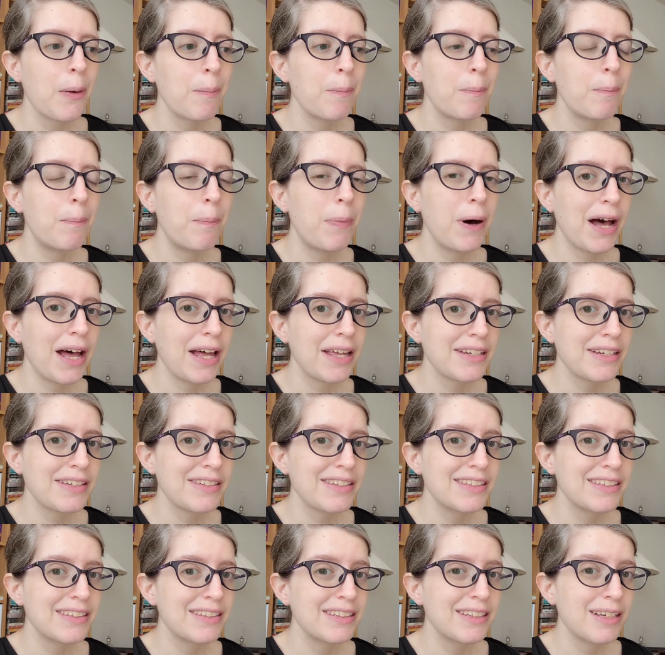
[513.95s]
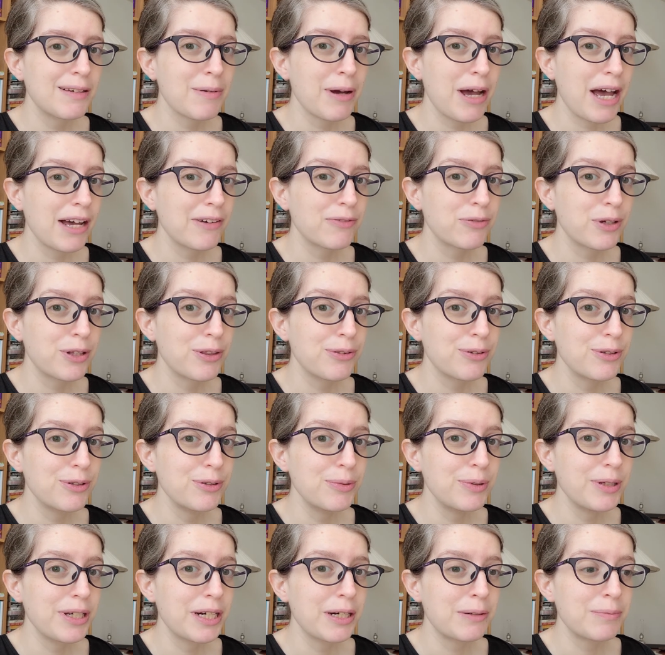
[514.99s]
but about halfway
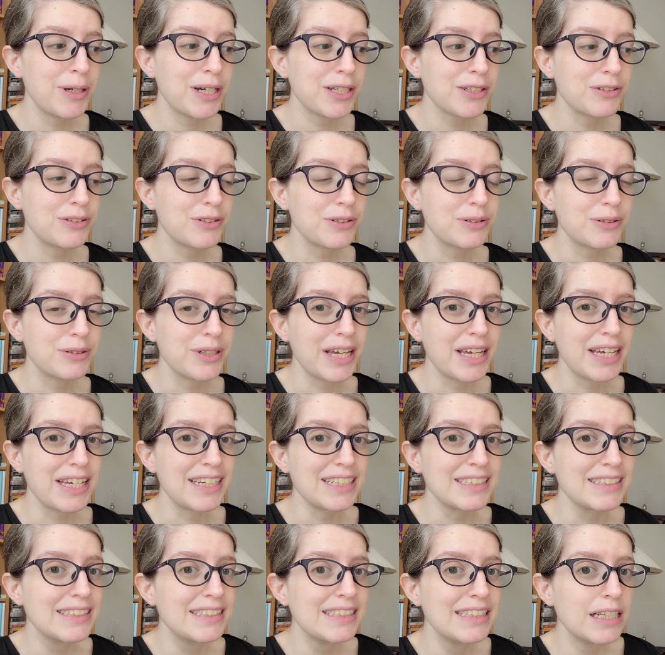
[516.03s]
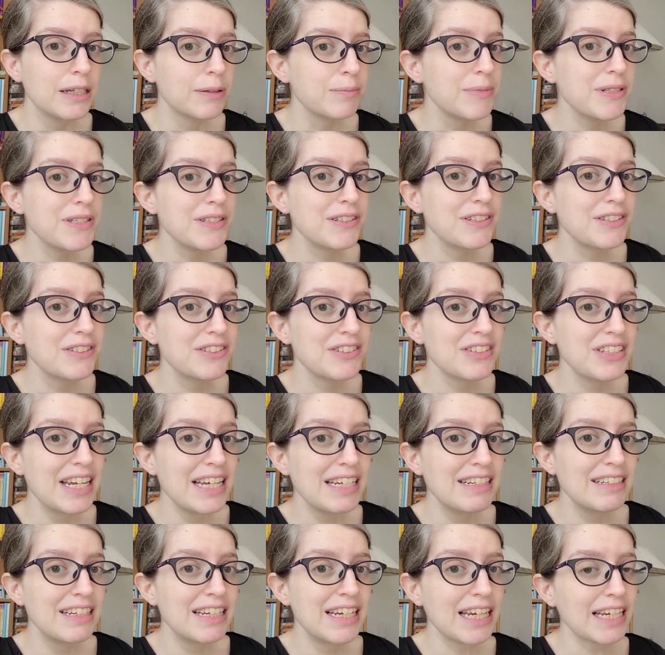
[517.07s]
through we come on to a
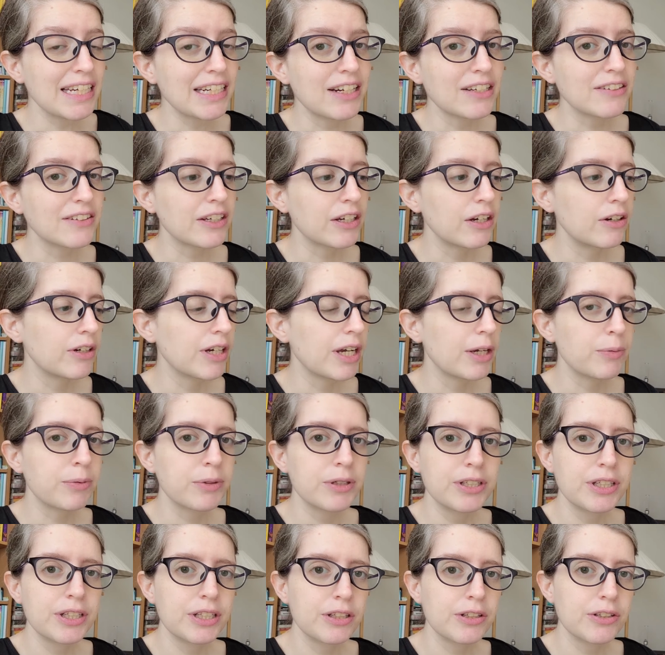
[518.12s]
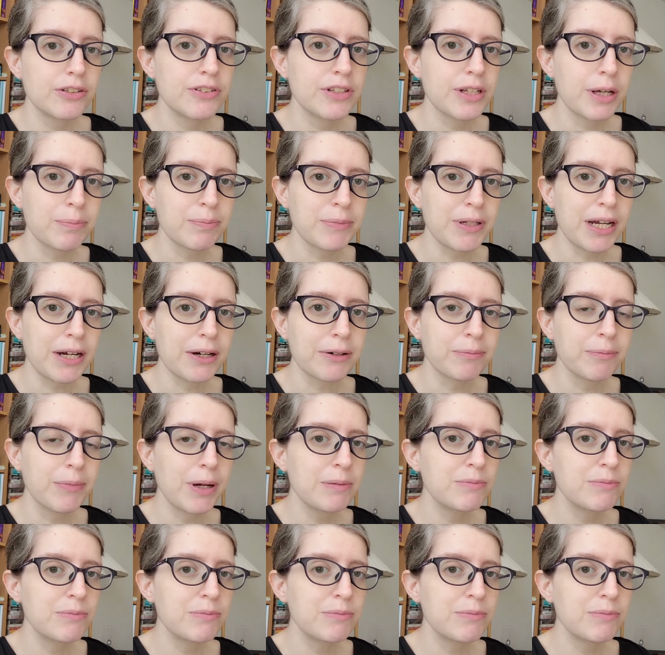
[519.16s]
misunderstanding, and I was like, okay, we're gonna close you up now.